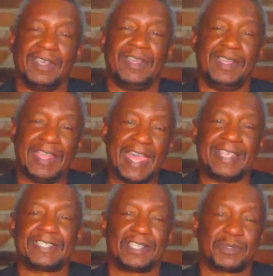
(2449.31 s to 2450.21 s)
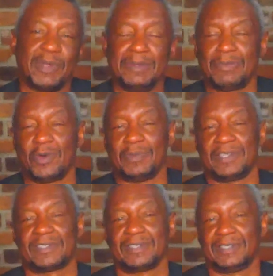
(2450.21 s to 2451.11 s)
It has its sweet
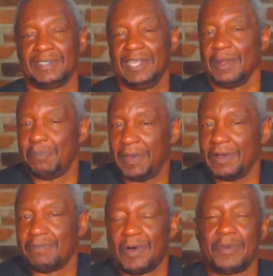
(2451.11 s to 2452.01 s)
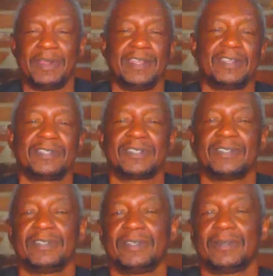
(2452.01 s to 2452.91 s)
moments. Then the bitter moment is
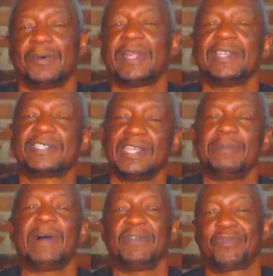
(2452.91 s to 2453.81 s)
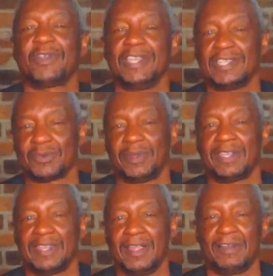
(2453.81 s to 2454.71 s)
when I see my friends
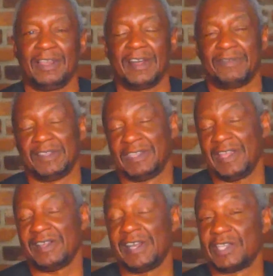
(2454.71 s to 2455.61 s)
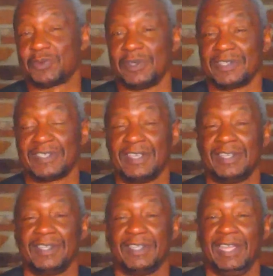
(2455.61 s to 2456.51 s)
with their love, their husbands,
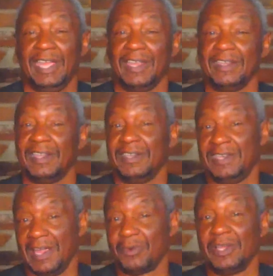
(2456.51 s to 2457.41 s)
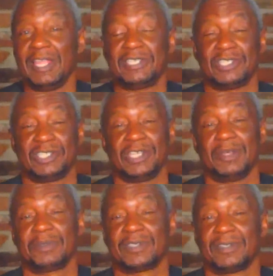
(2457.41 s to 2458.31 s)
and their
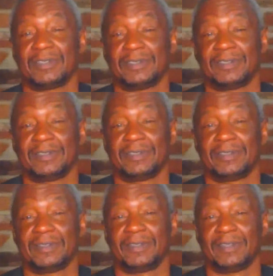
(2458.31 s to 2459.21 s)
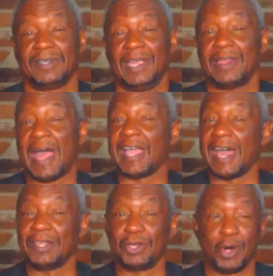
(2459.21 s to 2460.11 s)
relationships. And I
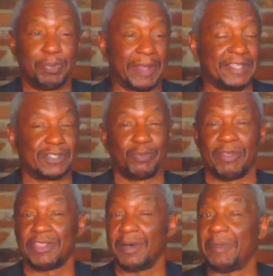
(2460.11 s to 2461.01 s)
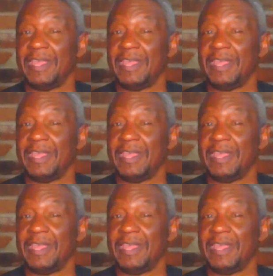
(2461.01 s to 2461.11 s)
got to go places with them and